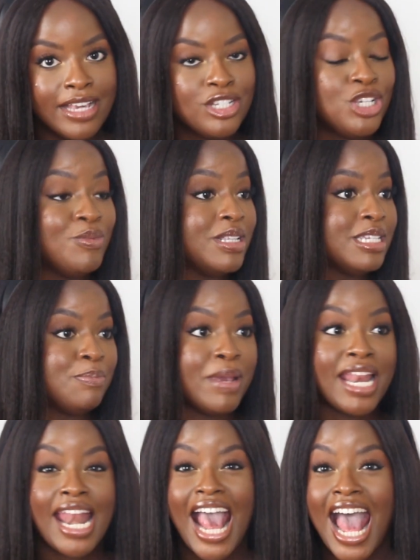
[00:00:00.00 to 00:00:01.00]
Like, she would
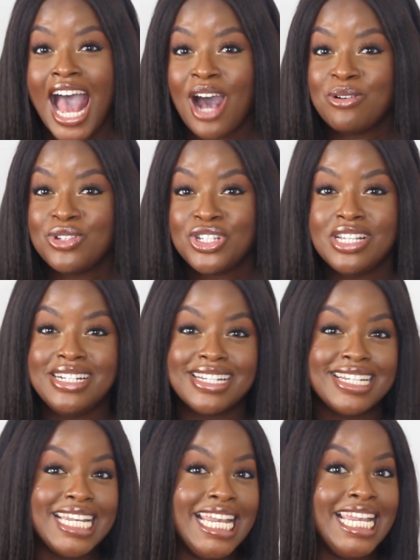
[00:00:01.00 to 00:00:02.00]
spit it out. She
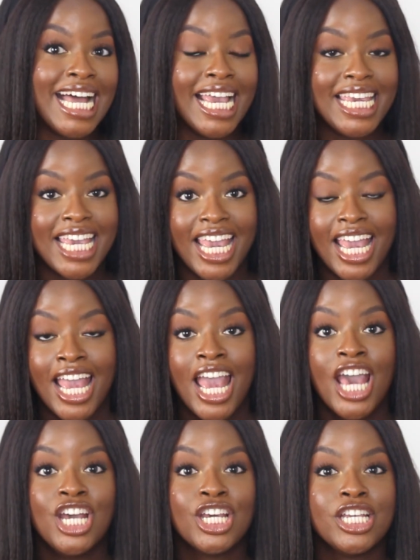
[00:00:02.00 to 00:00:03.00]
didn't like it
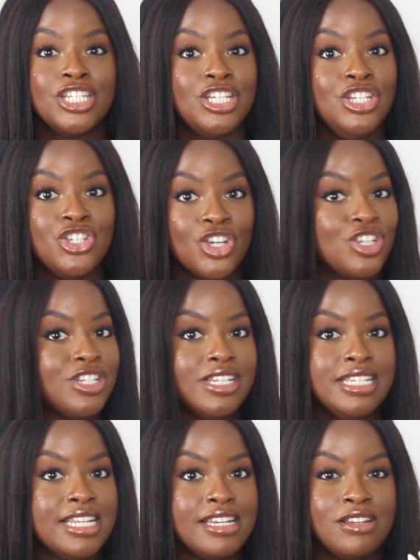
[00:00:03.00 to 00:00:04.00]
because she
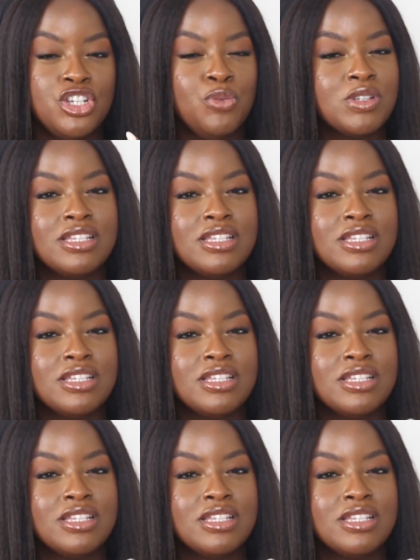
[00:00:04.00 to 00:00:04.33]
just didn't,